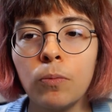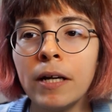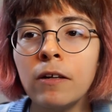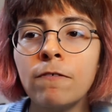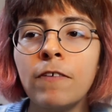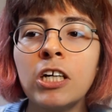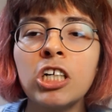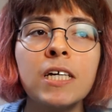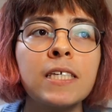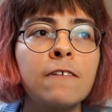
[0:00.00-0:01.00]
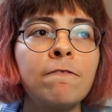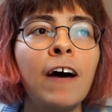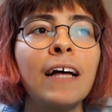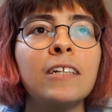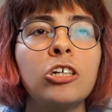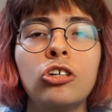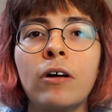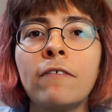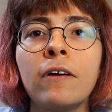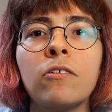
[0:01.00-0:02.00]
Why not fetishize the fat tissue,
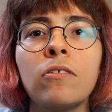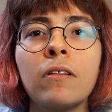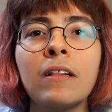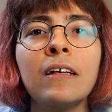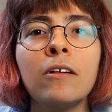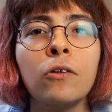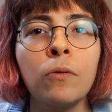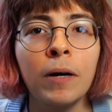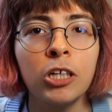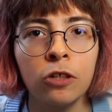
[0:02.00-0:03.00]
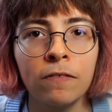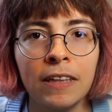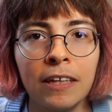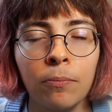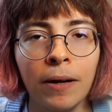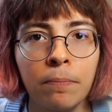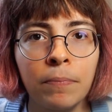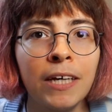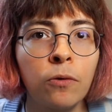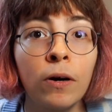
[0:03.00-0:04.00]
however little or much of it there might
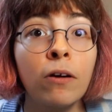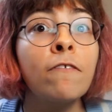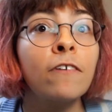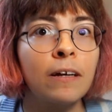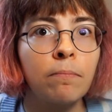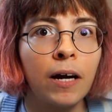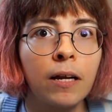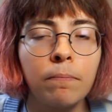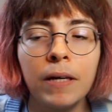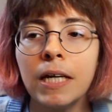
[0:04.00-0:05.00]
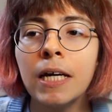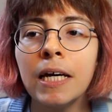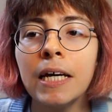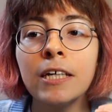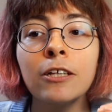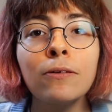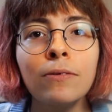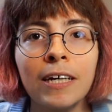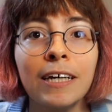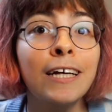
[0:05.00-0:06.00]
be and wherever it might be,
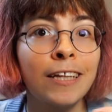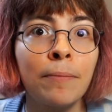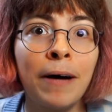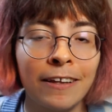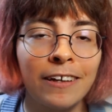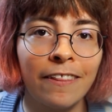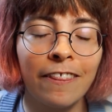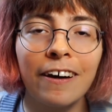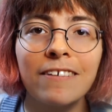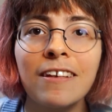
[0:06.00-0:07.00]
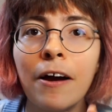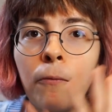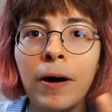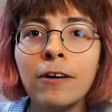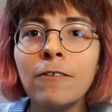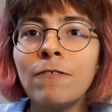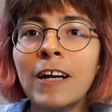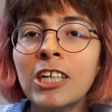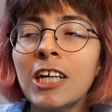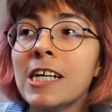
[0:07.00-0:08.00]
including the belly and thighs? Why not
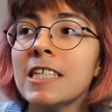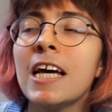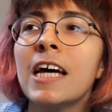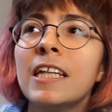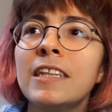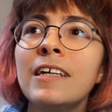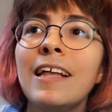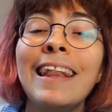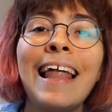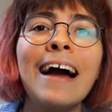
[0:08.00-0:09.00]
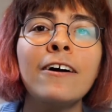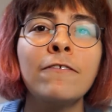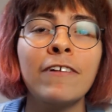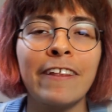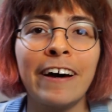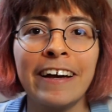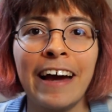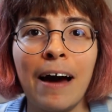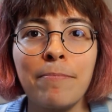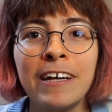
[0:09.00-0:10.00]
fetishize the lack of a thigh
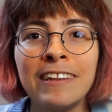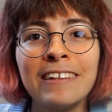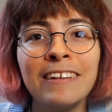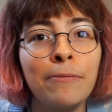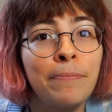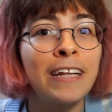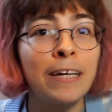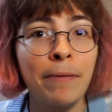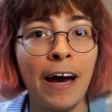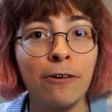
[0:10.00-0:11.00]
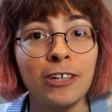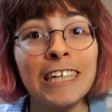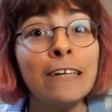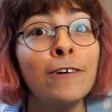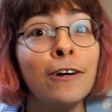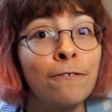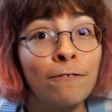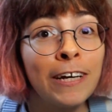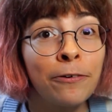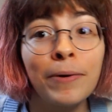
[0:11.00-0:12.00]
gap and the little belly pouch, even on
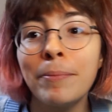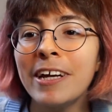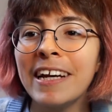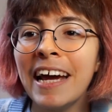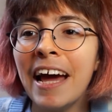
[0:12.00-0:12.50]
thin women?